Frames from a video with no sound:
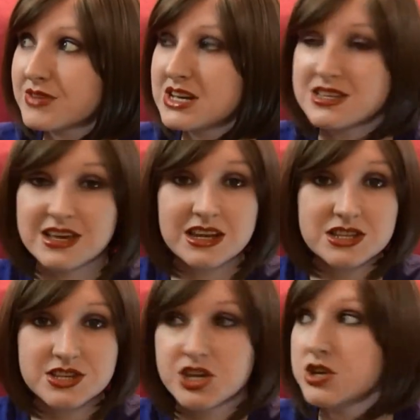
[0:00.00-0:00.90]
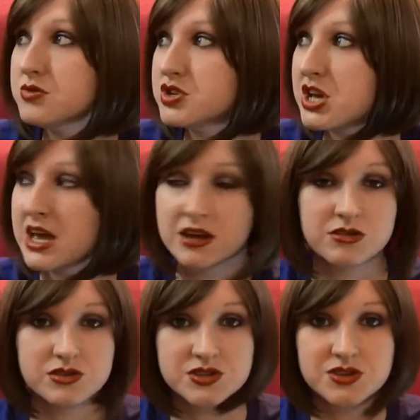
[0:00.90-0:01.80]
it, and it's a huge
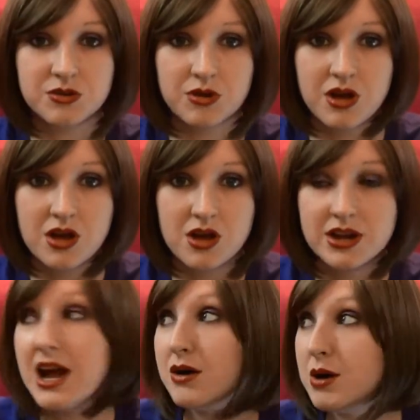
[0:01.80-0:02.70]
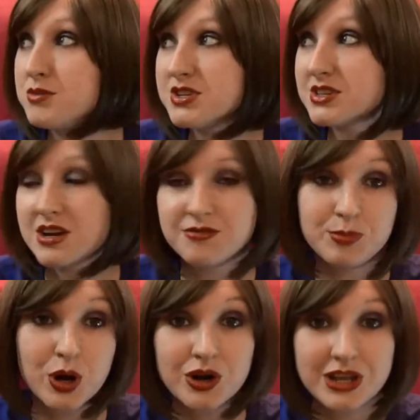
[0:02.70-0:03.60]
candle, so now I'm just kind of
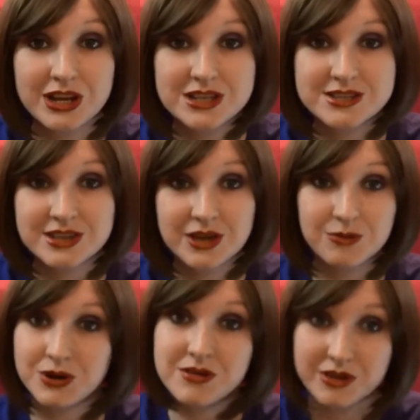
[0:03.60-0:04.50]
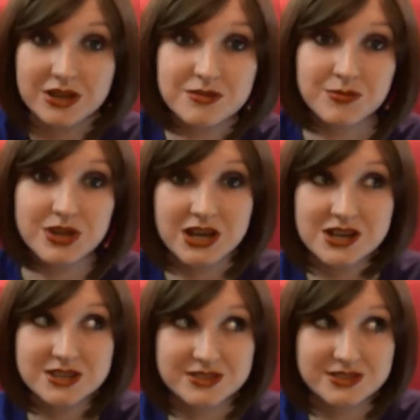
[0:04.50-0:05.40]
burning it to get rid of it
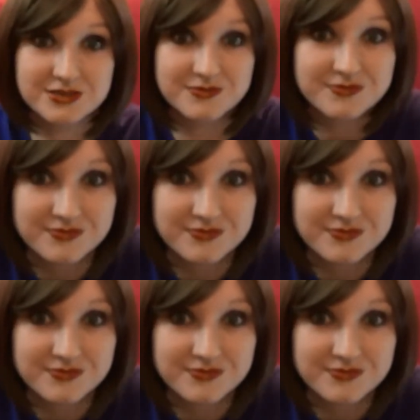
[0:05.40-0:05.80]
because